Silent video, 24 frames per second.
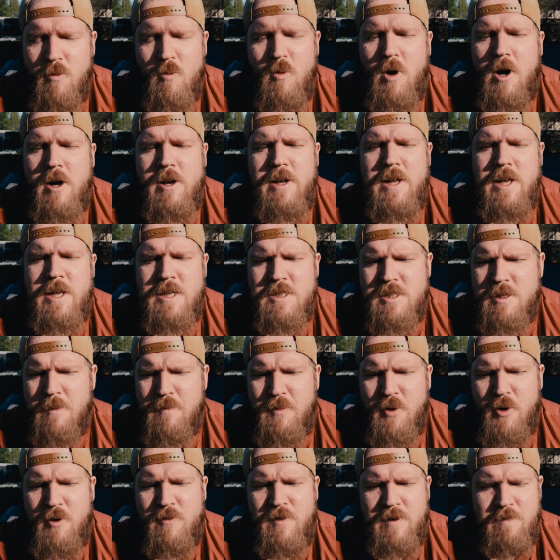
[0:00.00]
what is the
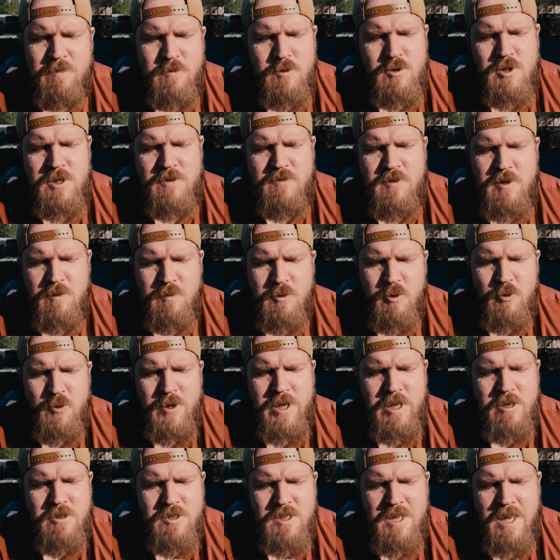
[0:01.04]
perfect Fujifilm
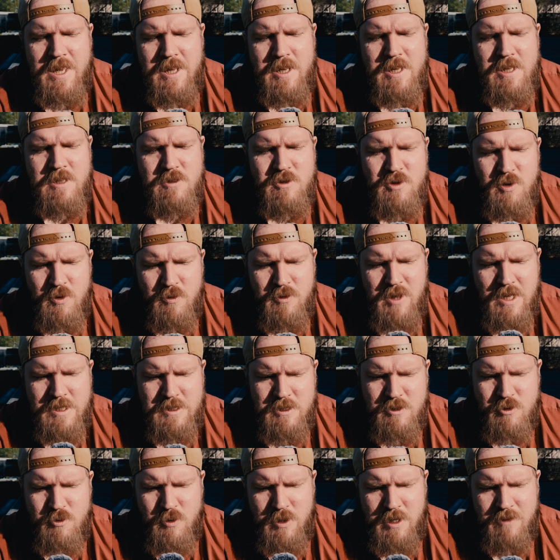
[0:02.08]
creator's kit in
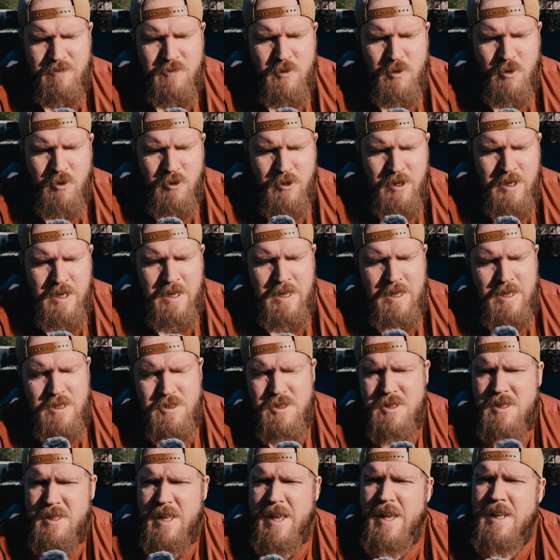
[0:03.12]
2024?
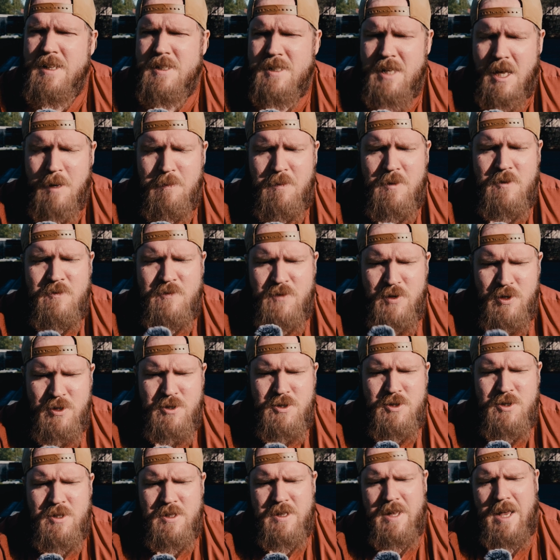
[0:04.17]
Just a heads up,
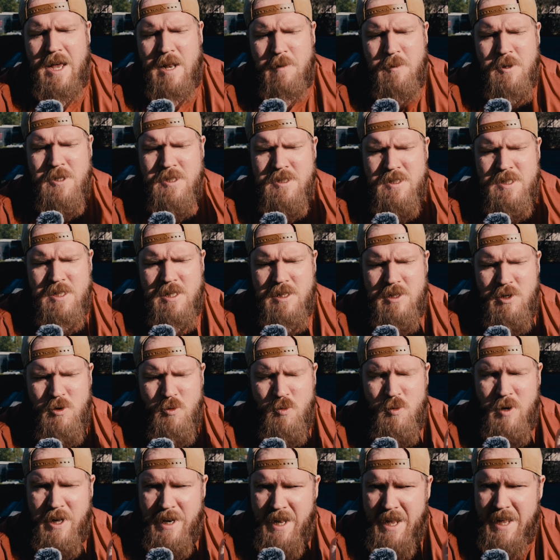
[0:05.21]
first I'm going to tell you
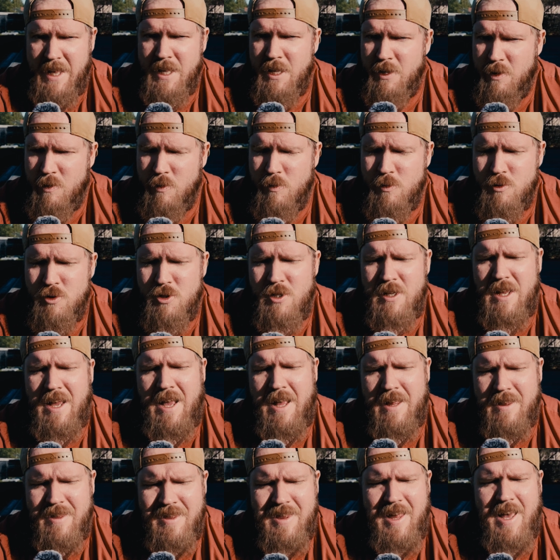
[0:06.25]
what I use,
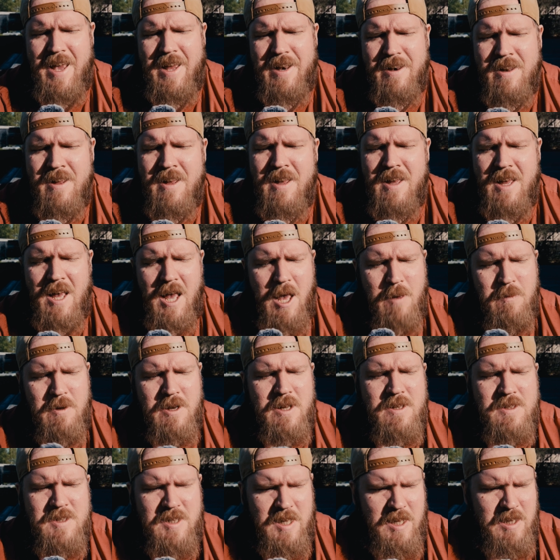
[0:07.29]
and then I'm
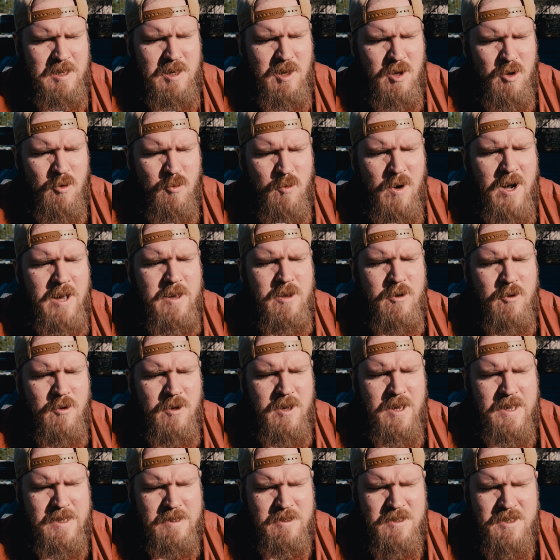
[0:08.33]
going to tell you what you
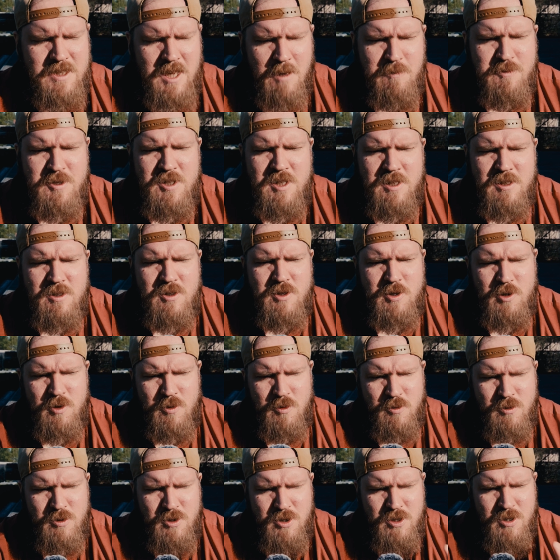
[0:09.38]
can
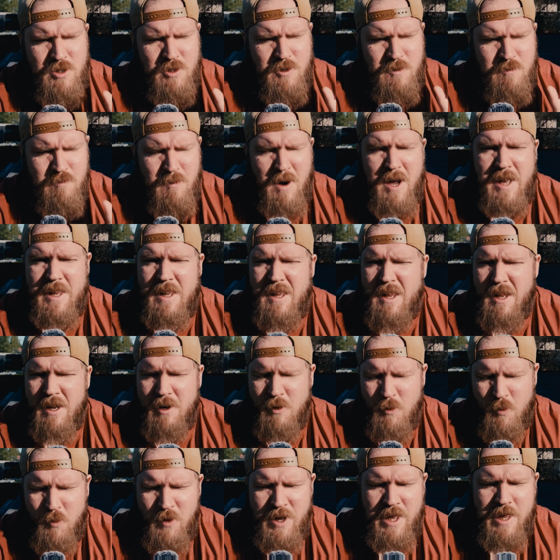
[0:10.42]
substitute my
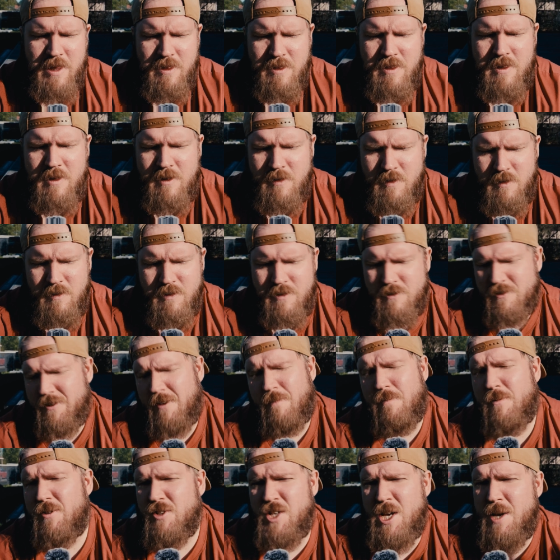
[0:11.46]
gear with,
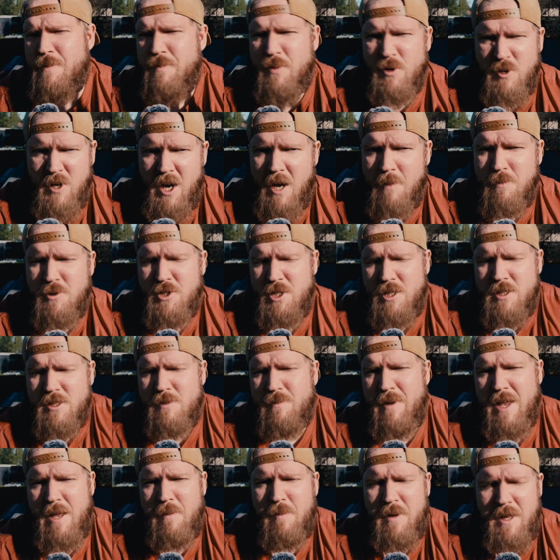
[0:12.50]
some cheaper options
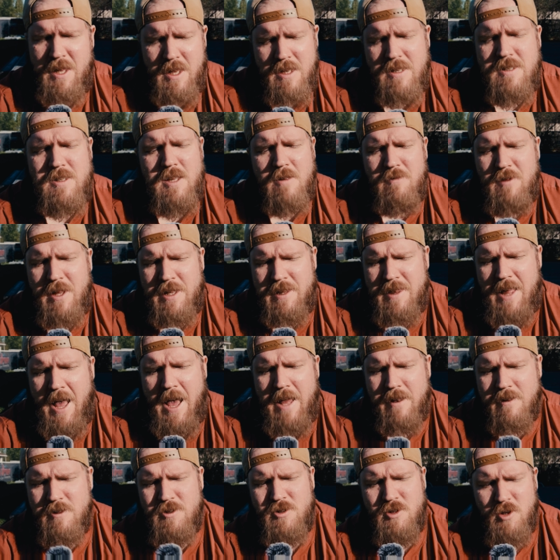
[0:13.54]
maybe and stuff like
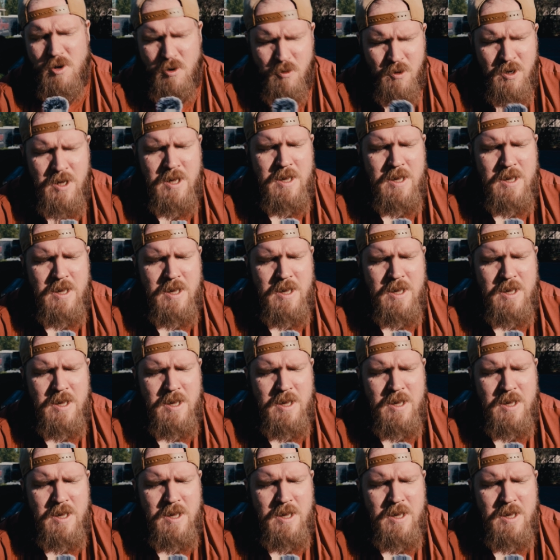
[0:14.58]
that. So